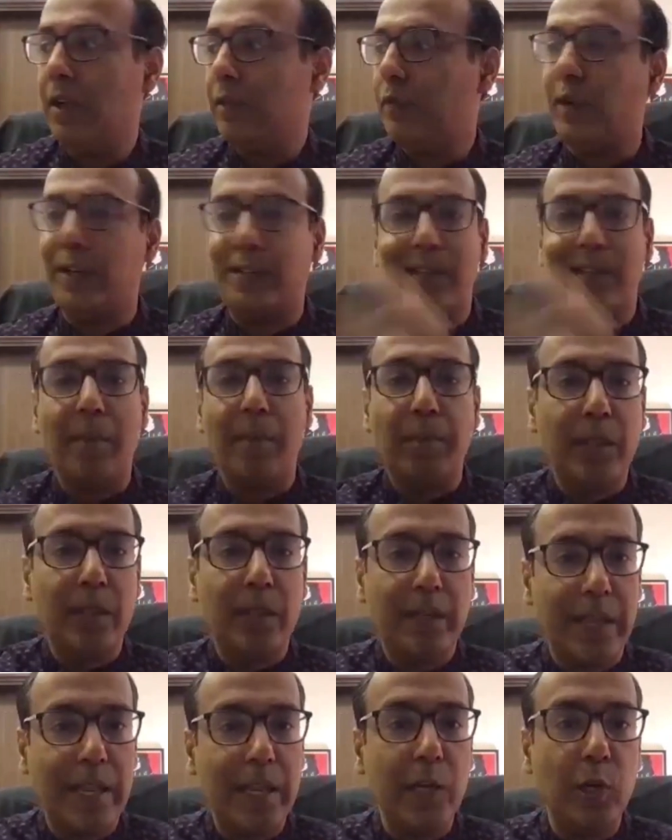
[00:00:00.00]
For example, the
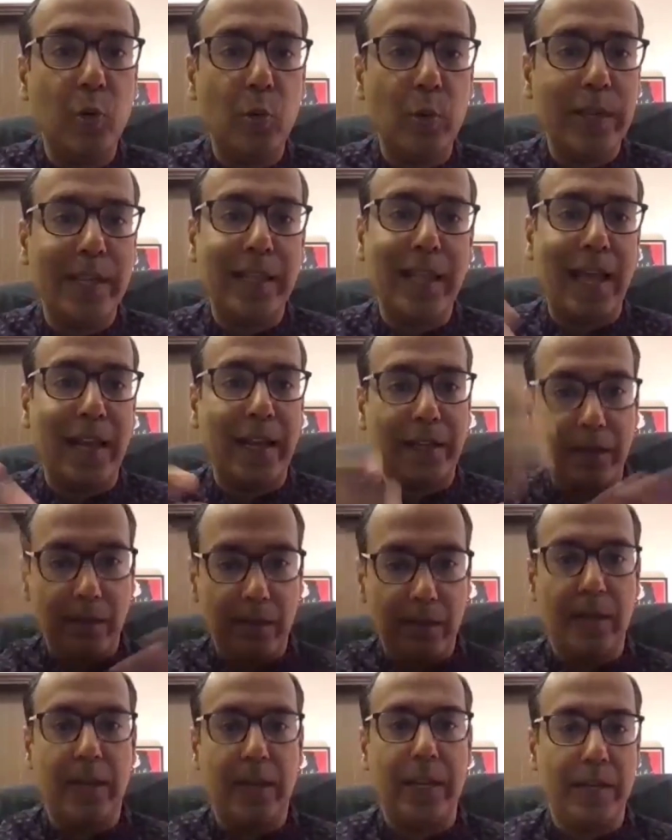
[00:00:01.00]
King Louis
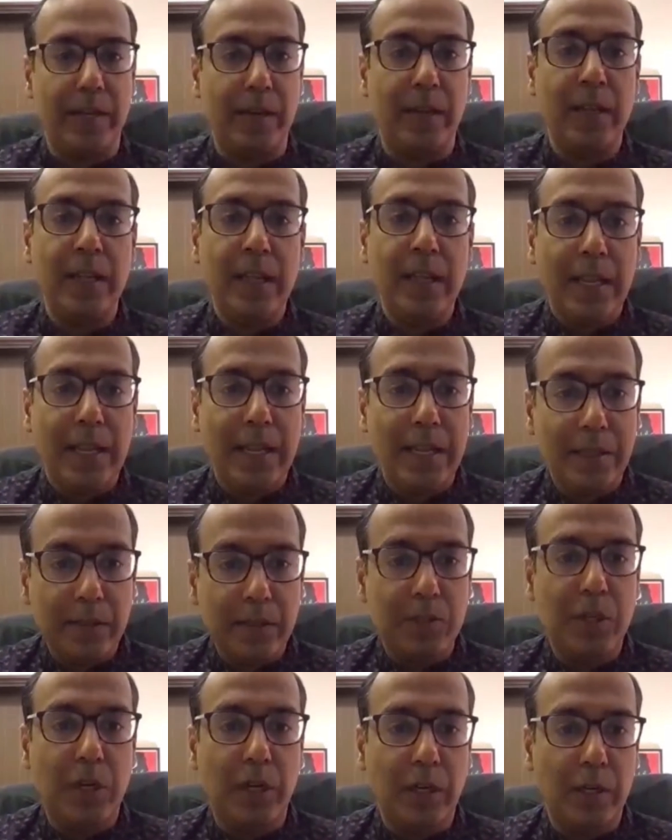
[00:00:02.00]
character in
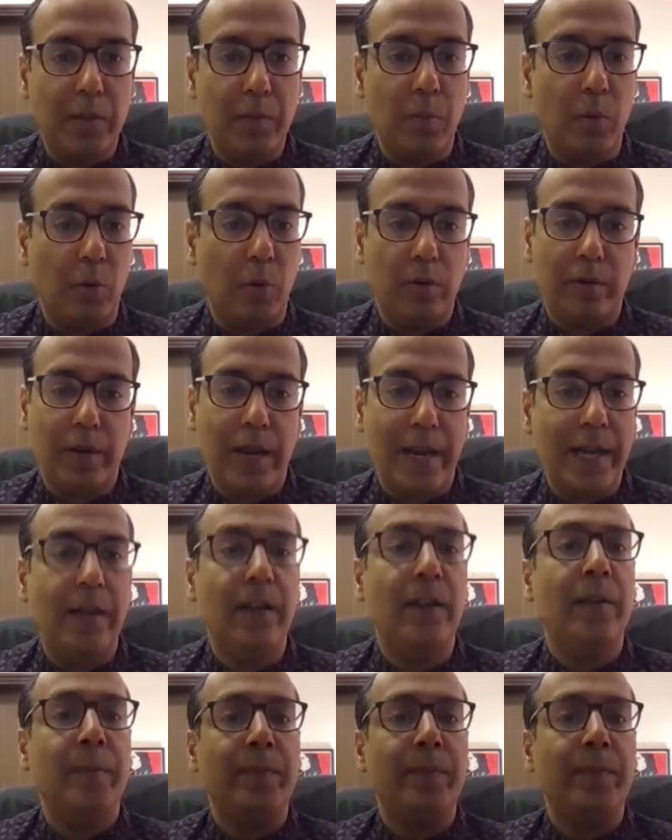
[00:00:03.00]
the Jungle Book, right?